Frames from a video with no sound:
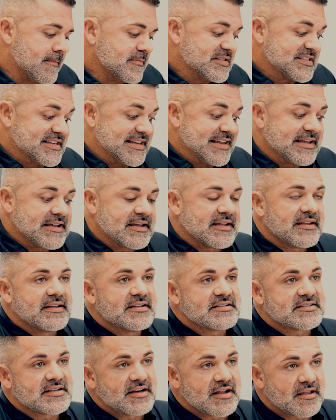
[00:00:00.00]
Zinc
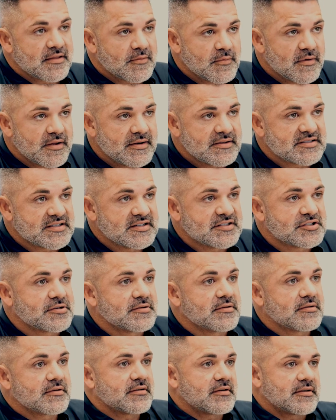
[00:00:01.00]
is another one. Since
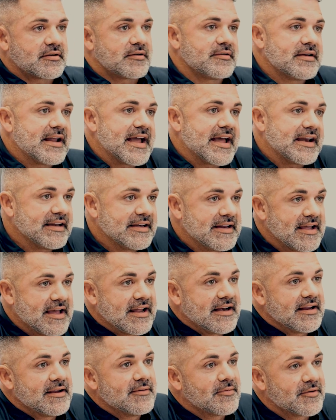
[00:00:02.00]
you're natty
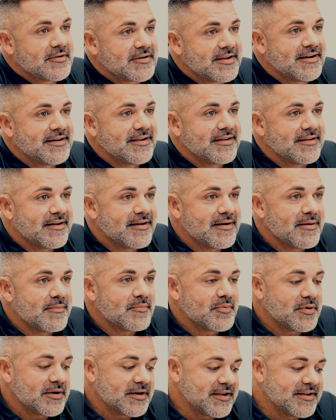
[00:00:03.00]
daddy, we're
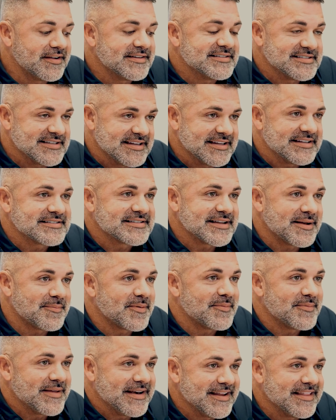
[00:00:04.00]
gonna put a good zinc
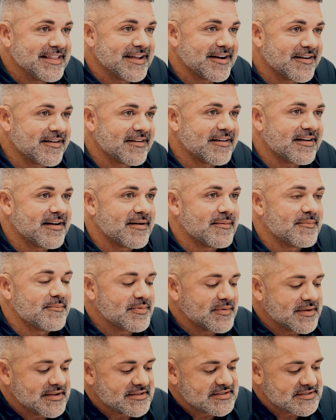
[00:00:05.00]
supplement in there.
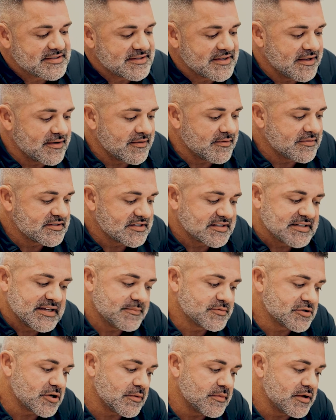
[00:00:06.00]
Plus, it just
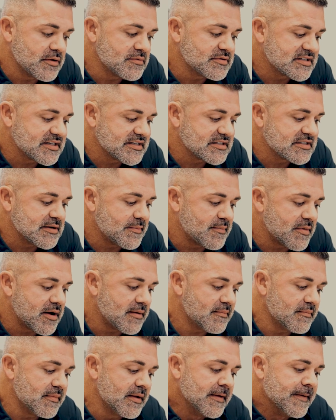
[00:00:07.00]
keeps your immune system
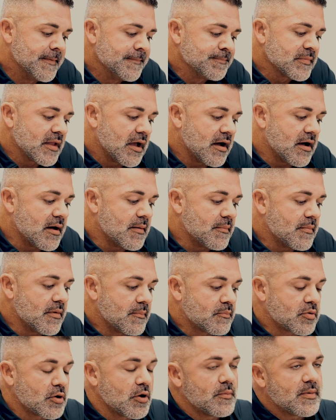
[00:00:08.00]
up.
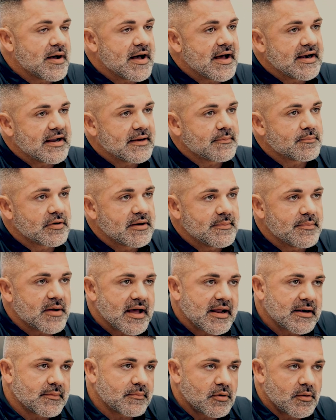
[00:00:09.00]
Probiotic,
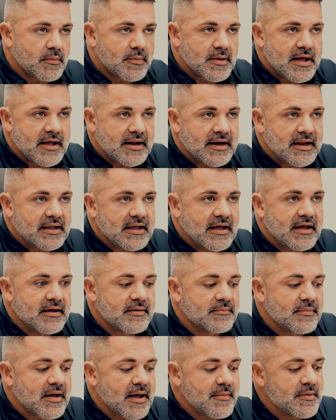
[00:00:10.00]
prebiotic.
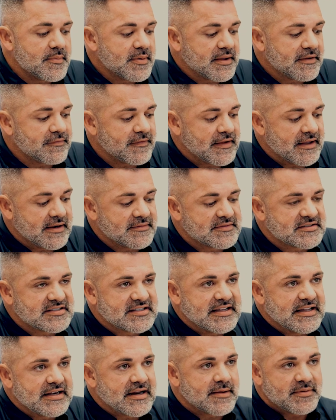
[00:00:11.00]
I'm a big fan of
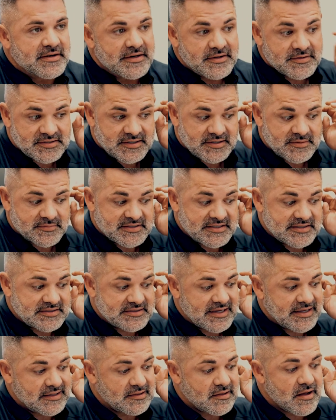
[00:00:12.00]
Seed. I've been using them
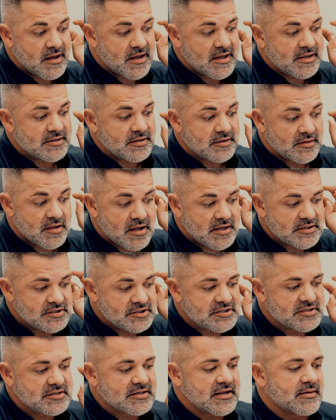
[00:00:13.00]
since they
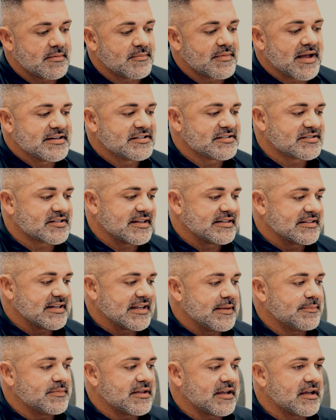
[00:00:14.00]
launched. I just like to
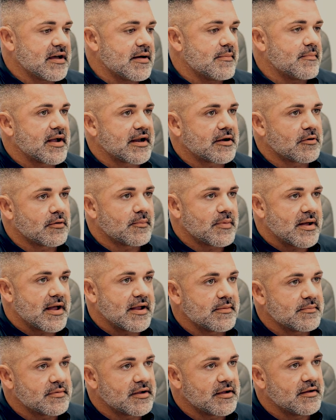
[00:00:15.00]
keep the gut
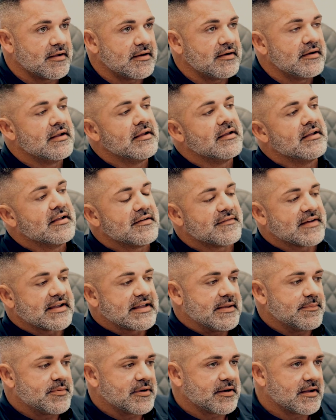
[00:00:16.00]
microbiome good. If I
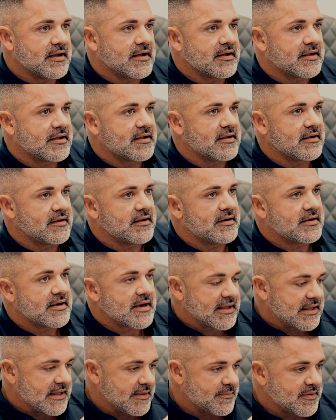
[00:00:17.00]
keep your gut good
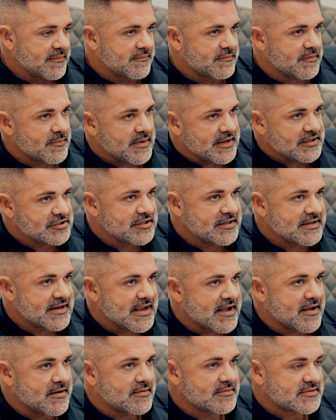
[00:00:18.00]
and I keep inflammation
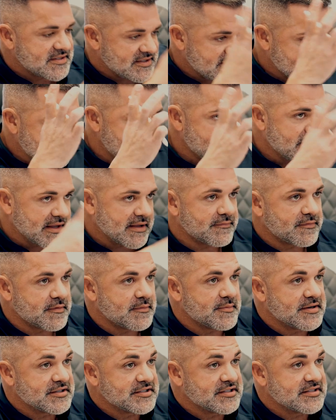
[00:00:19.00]
down, systemic
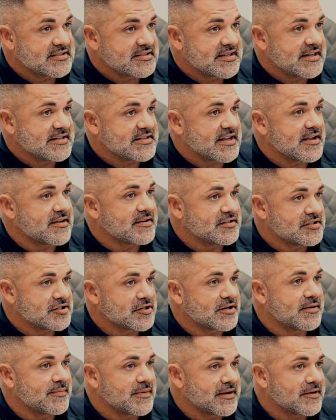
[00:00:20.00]
inflammation stays down, because
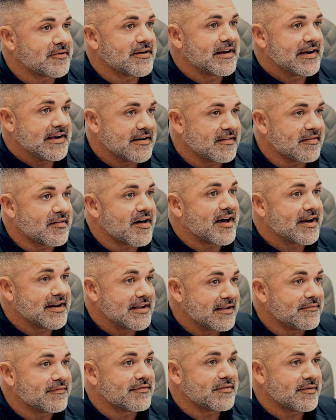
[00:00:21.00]
you're going to be creating a lot
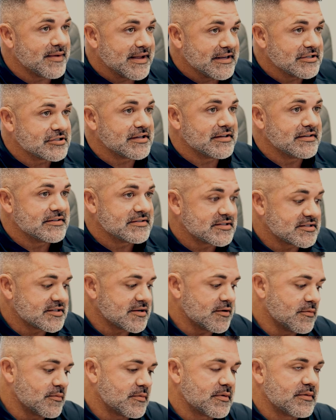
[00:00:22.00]
of inflammation.
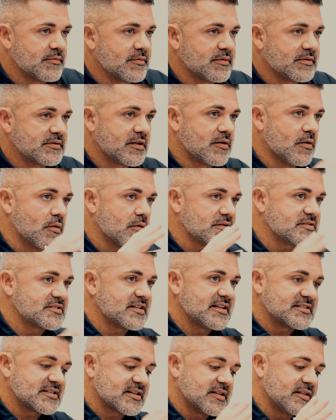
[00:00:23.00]
So the goal is
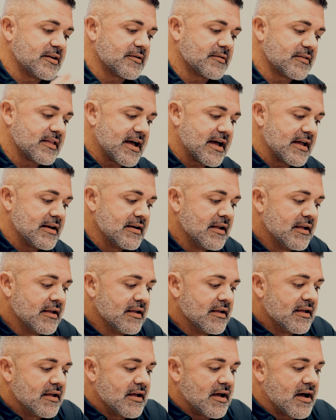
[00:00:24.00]
let's clear that.
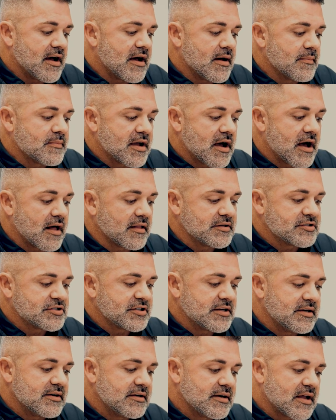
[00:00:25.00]

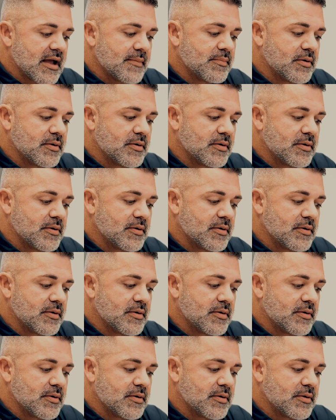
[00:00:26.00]
Collagen, I